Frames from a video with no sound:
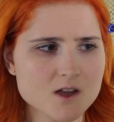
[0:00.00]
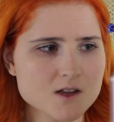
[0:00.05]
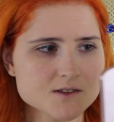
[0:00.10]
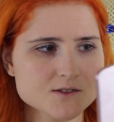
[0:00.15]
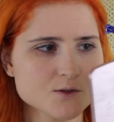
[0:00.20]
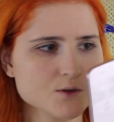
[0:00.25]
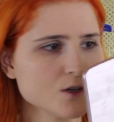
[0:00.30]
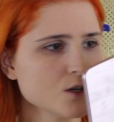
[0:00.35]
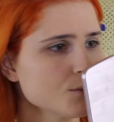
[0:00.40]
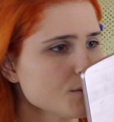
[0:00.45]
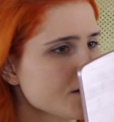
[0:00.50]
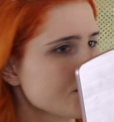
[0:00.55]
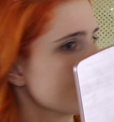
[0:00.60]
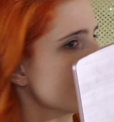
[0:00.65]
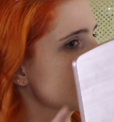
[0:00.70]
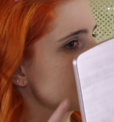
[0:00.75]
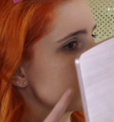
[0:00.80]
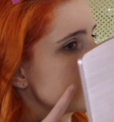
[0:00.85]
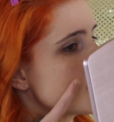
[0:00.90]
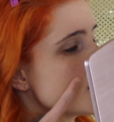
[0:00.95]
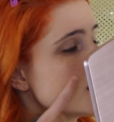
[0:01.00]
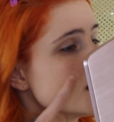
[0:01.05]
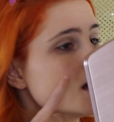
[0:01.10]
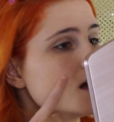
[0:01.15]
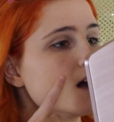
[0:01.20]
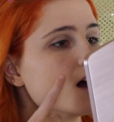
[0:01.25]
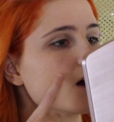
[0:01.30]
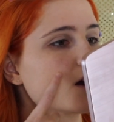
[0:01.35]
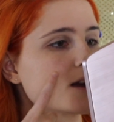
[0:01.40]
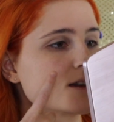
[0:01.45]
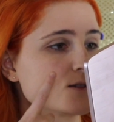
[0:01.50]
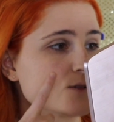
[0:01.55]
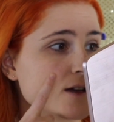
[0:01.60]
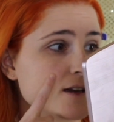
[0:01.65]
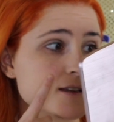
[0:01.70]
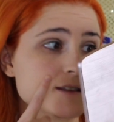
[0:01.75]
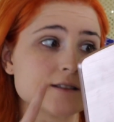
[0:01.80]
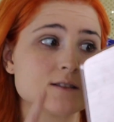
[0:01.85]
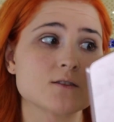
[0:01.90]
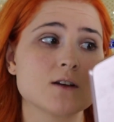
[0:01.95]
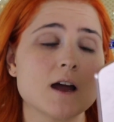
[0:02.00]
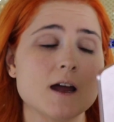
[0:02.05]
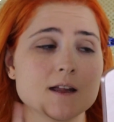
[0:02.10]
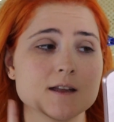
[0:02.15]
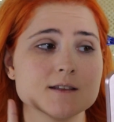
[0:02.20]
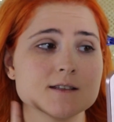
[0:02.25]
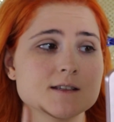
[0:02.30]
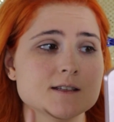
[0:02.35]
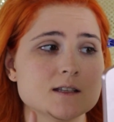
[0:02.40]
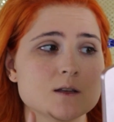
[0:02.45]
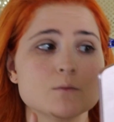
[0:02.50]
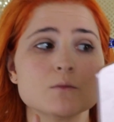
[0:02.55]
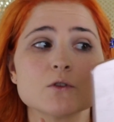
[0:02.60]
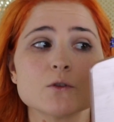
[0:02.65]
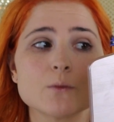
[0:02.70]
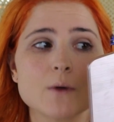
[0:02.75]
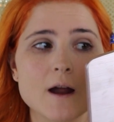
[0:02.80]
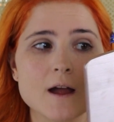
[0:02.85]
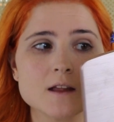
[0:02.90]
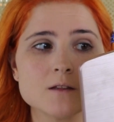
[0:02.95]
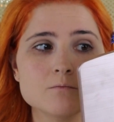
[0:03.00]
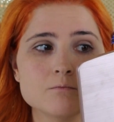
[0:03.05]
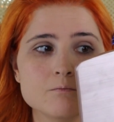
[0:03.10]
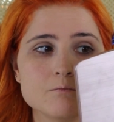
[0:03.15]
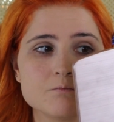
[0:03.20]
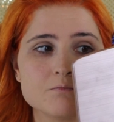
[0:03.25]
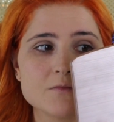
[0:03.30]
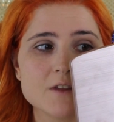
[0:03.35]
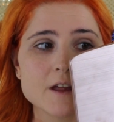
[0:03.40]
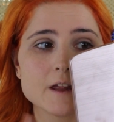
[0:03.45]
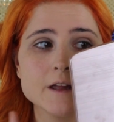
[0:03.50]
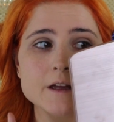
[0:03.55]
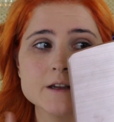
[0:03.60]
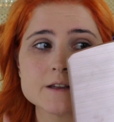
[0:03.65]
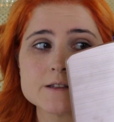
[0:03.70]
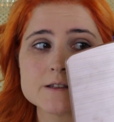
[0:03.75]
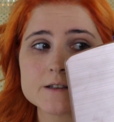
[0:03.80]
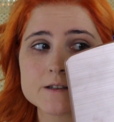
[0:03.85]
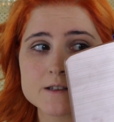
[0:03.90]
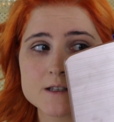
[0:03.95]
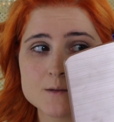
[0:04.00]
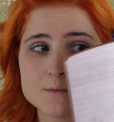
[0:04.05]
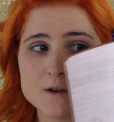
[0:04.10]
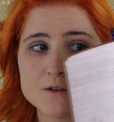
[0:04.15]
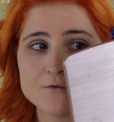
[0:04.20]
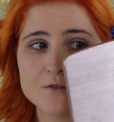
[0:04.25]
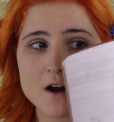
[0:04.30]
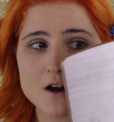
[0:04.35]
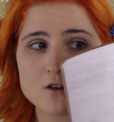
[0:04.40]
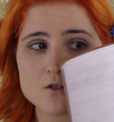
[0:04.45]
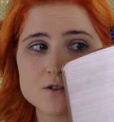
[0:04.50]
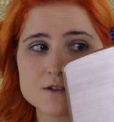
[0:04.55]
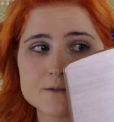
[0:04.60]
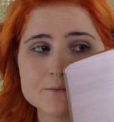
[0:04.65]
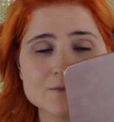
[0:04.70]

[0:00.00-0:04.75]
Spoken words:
So here are my thoughts. Okay, so I can still kind of see some of the red, and I can still see my freckles.